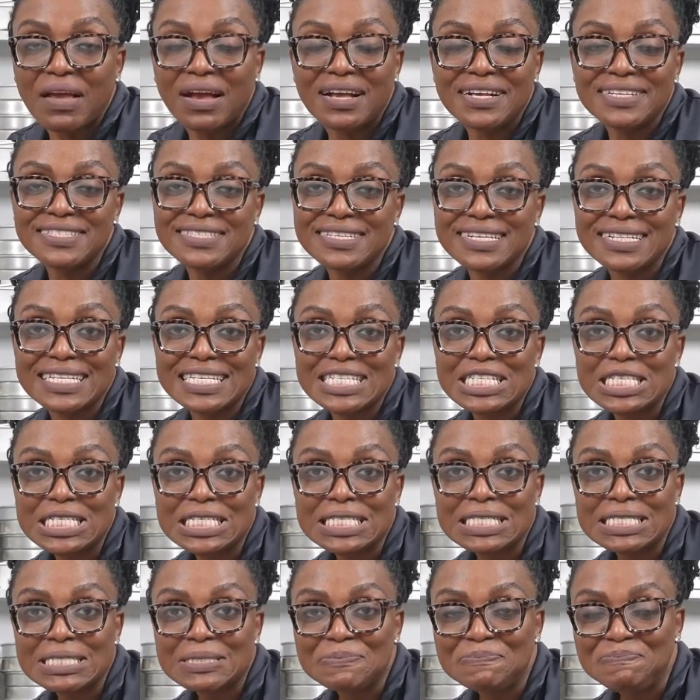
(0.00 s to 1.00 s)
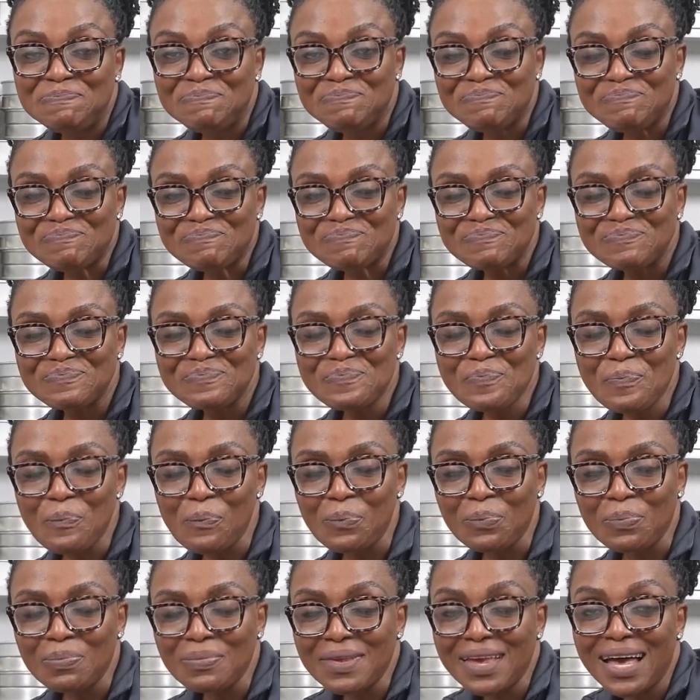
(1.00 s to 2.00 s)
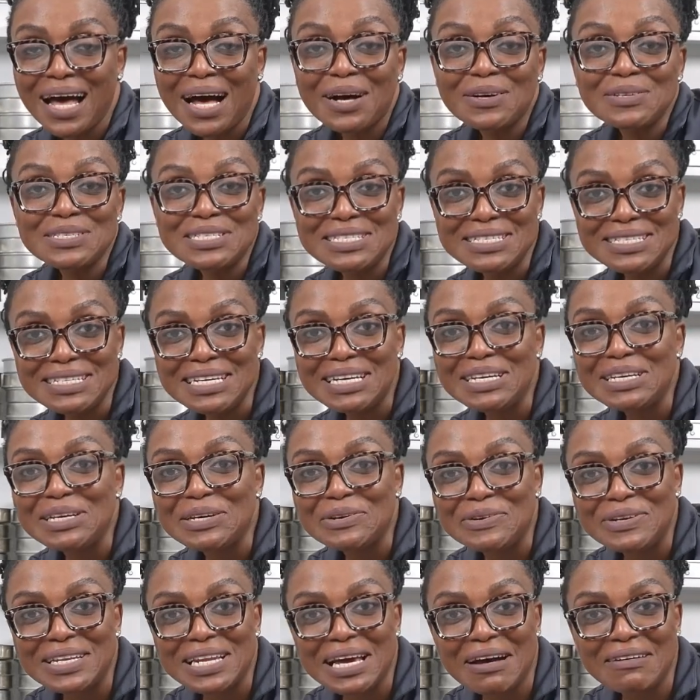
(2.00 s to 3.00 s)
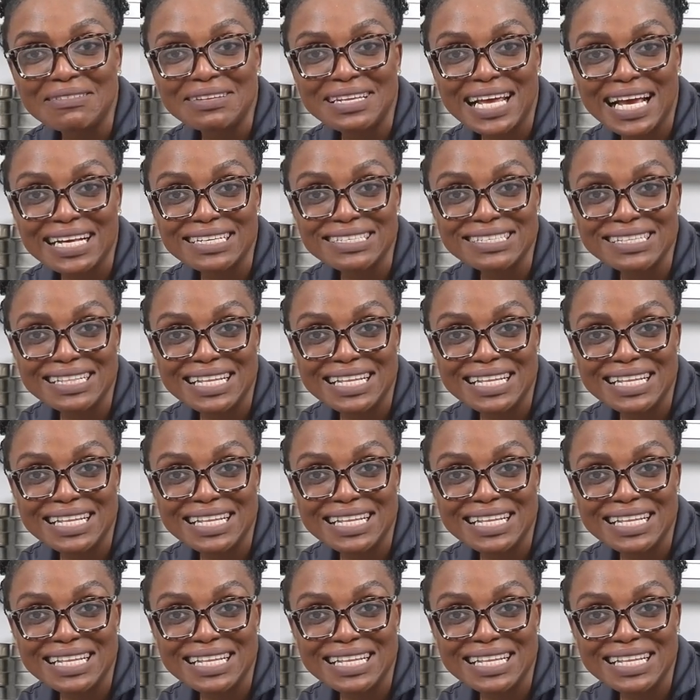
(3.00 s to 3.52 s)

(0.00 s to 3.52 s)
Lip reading: It's delicious. I'll see you in our next